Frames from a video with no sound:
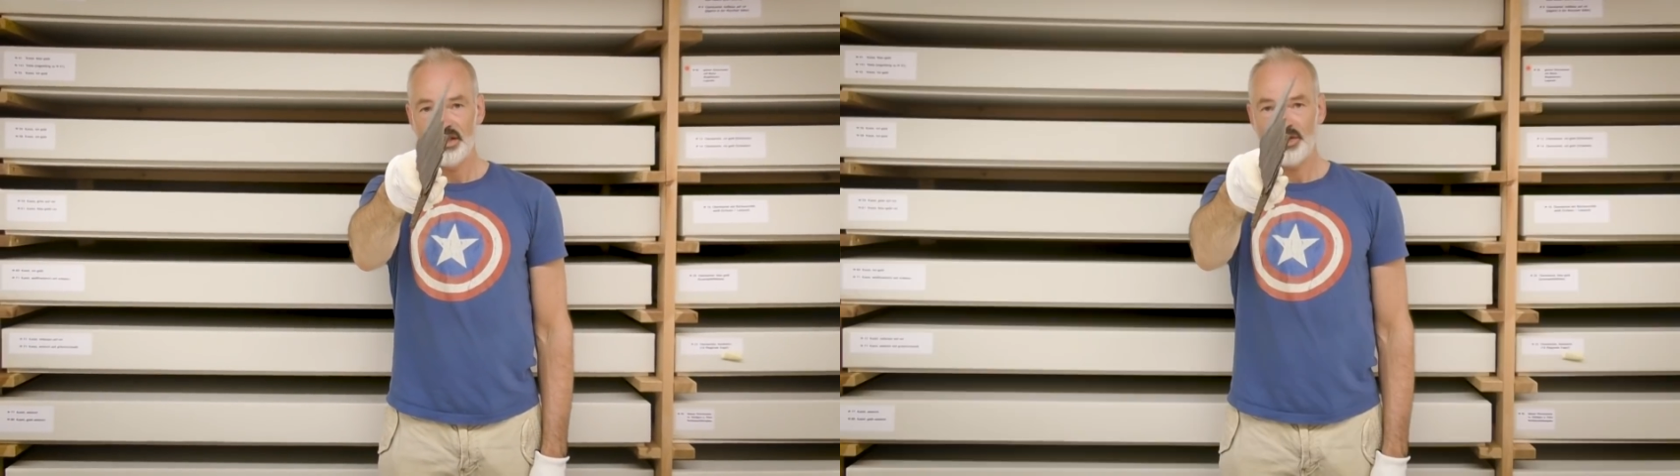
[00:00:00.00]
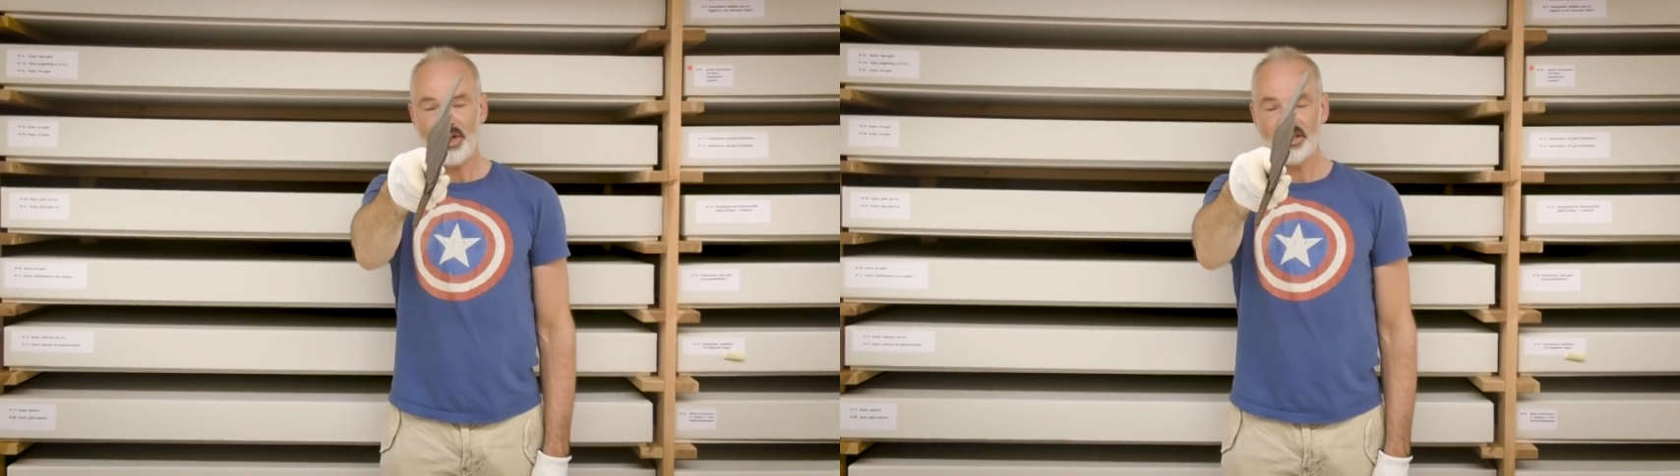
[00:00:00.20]

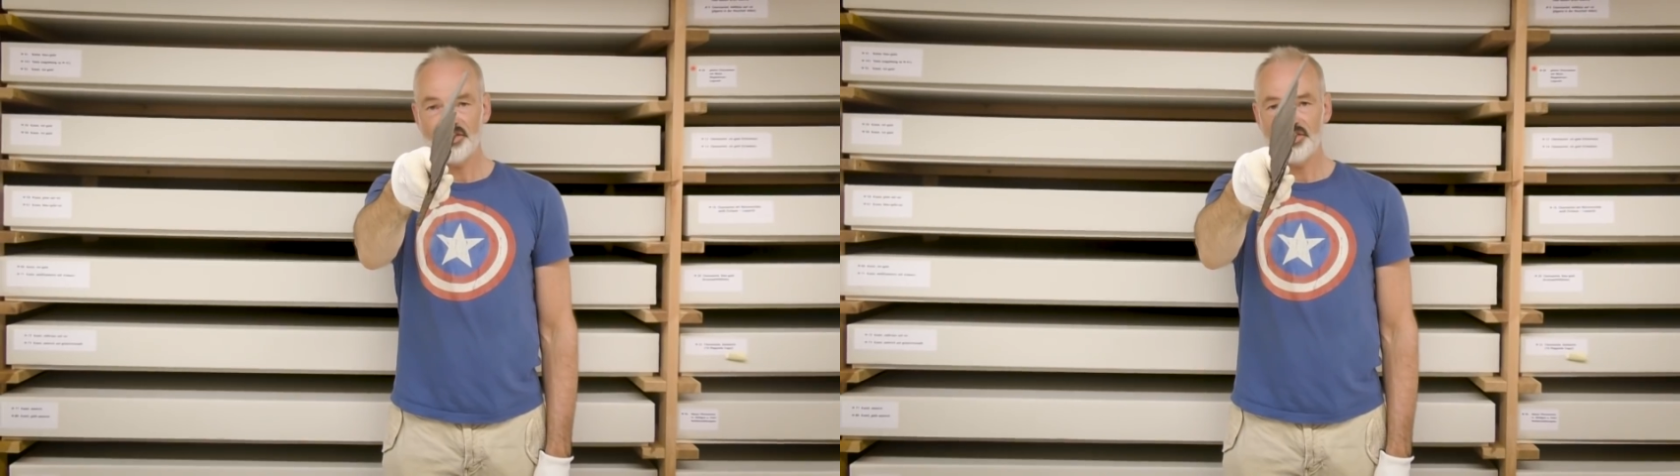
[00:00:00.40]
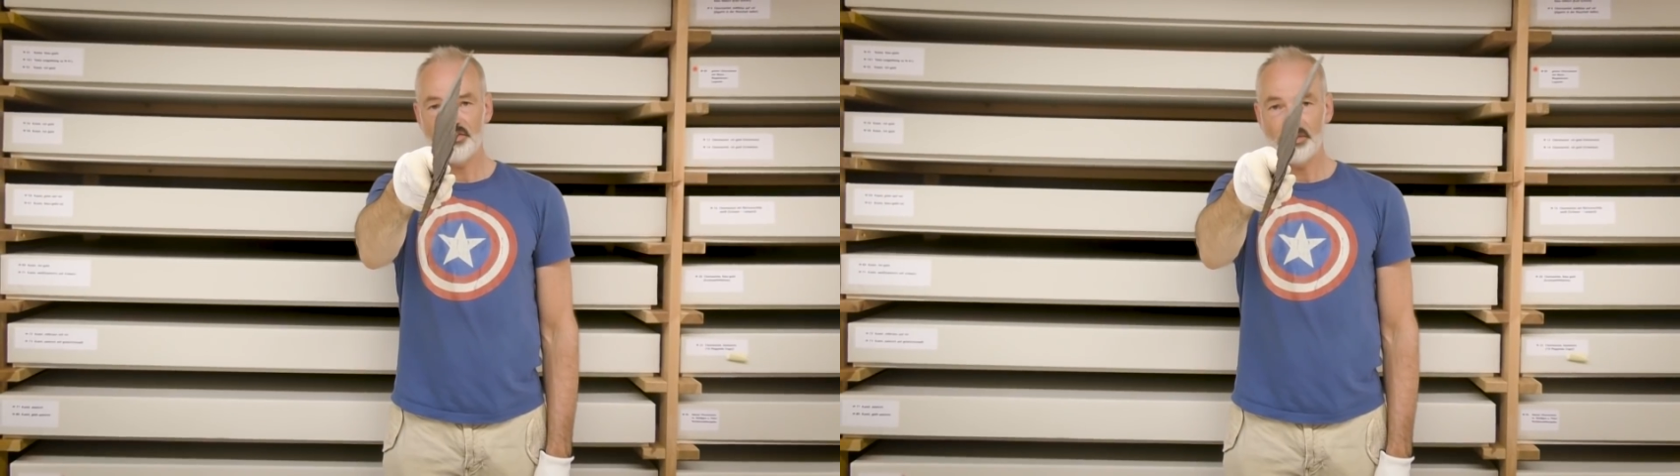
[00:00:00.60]
quite
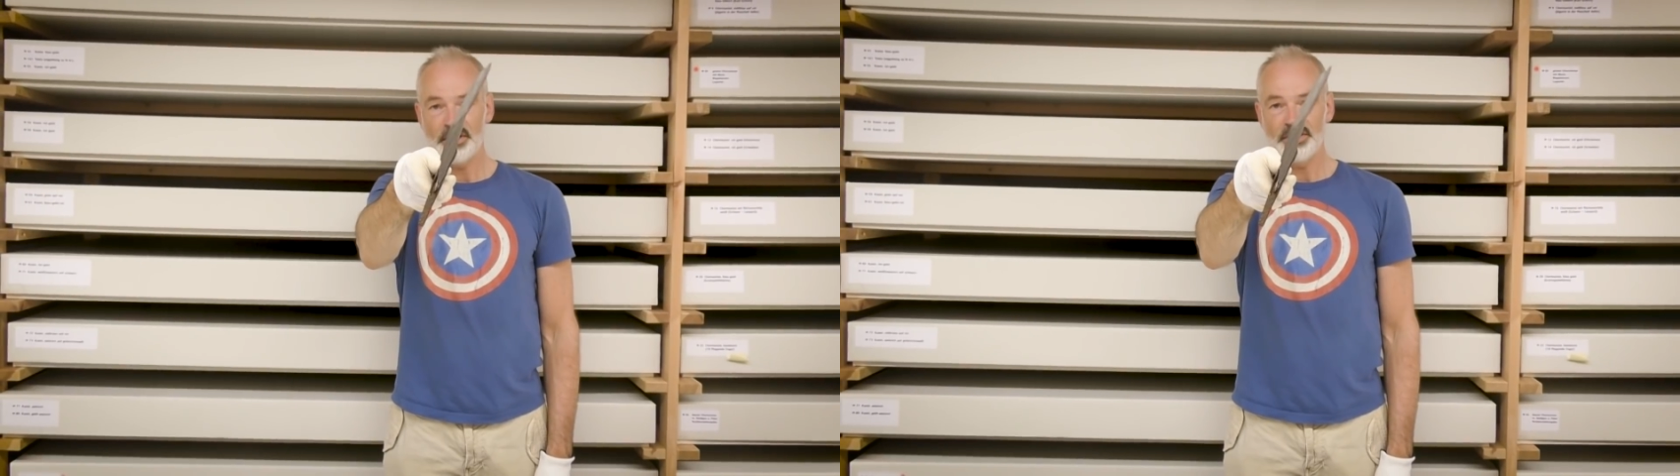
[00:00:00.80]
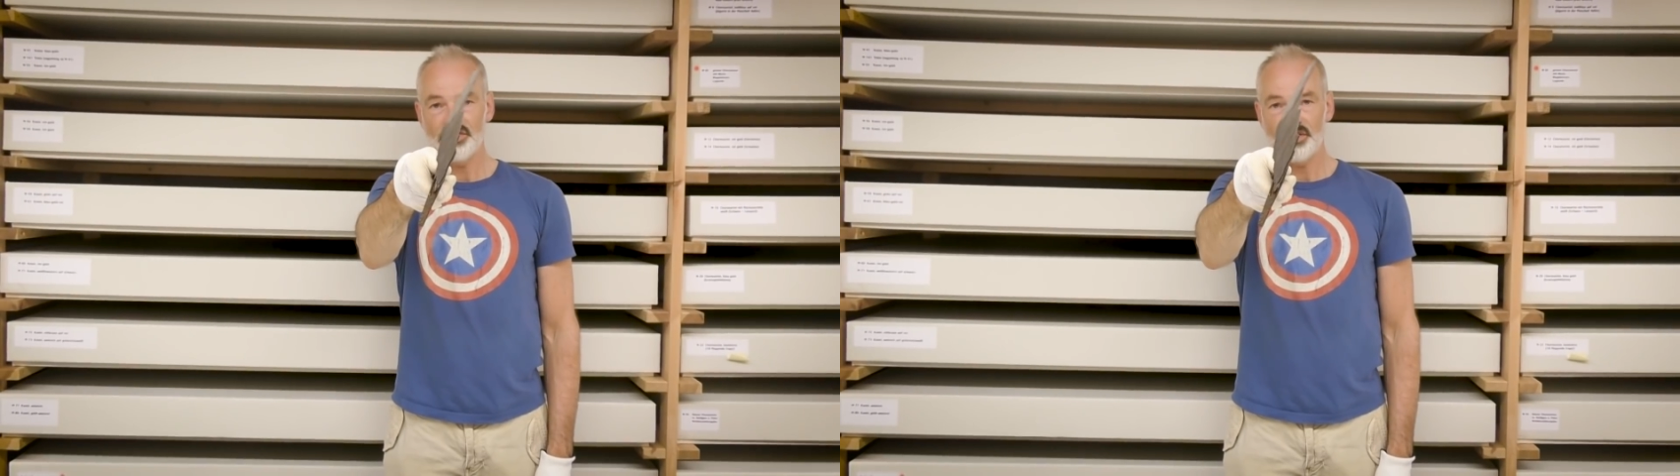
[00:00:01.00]

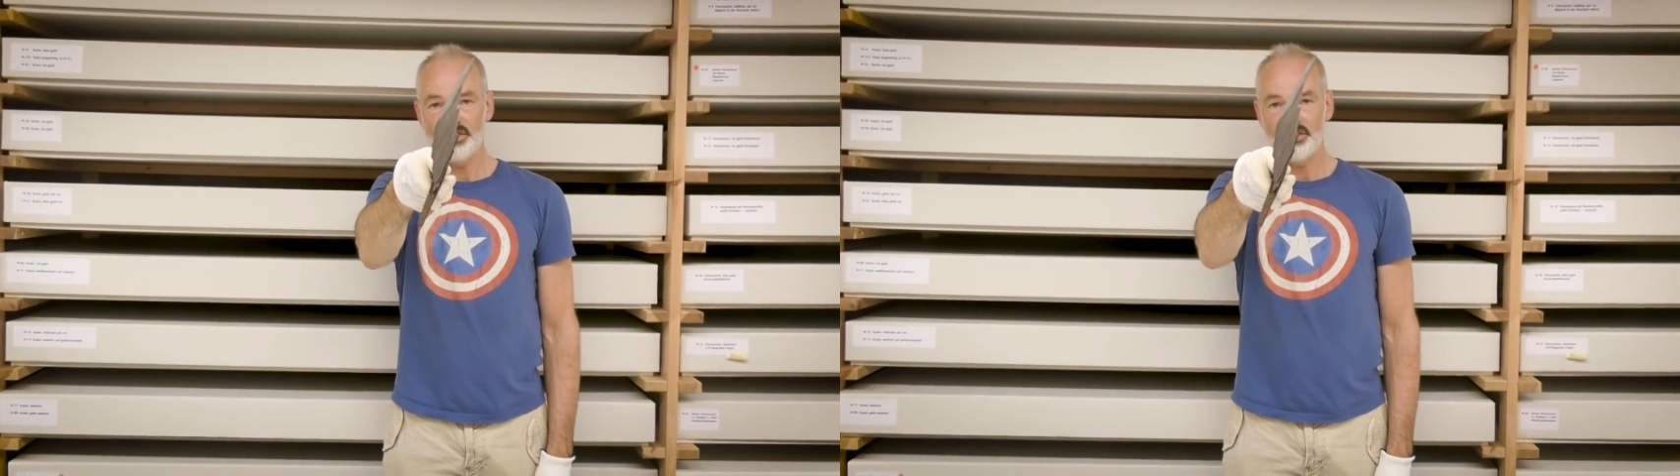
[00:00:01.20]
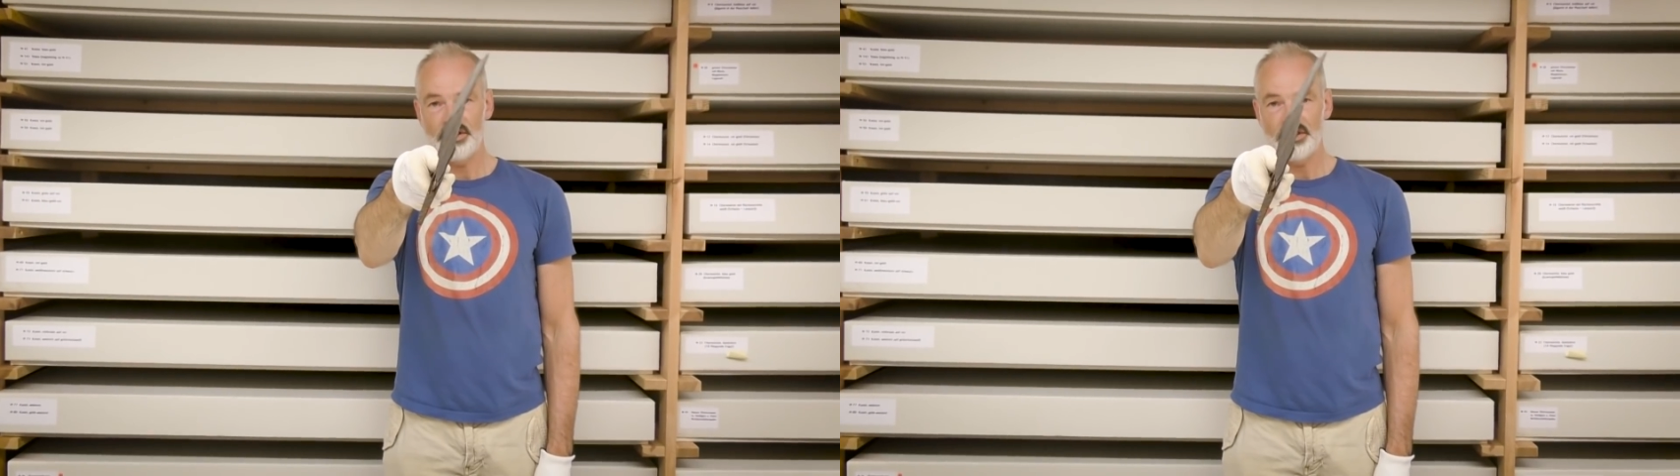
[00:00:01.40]
considerably.
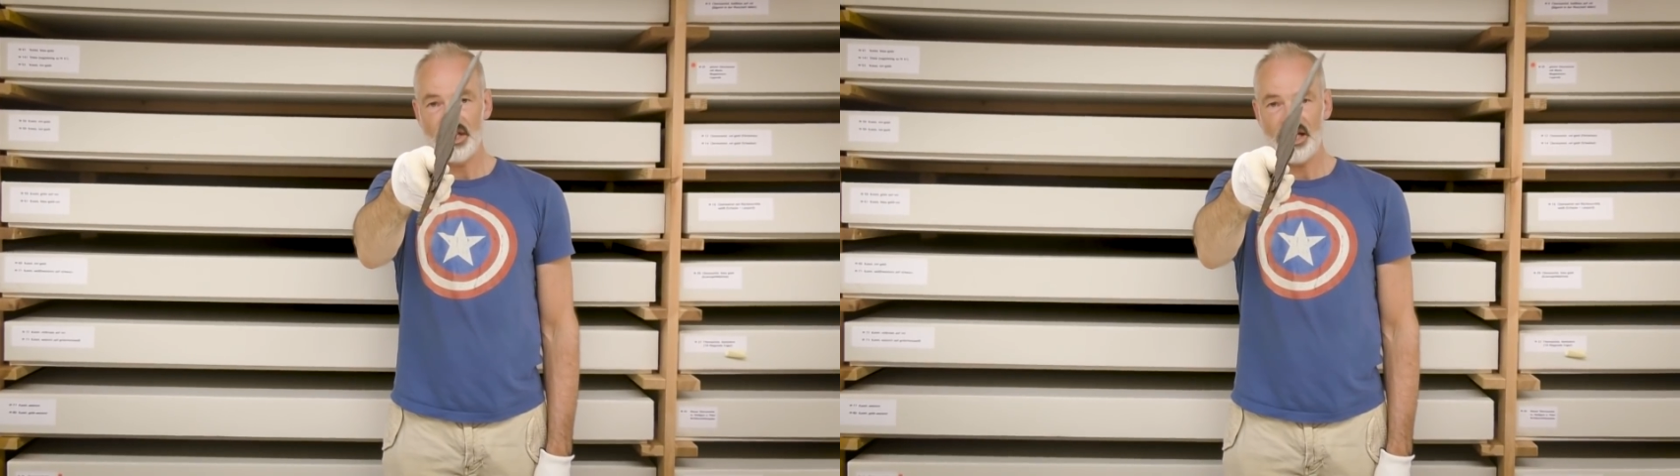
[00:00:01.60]
So the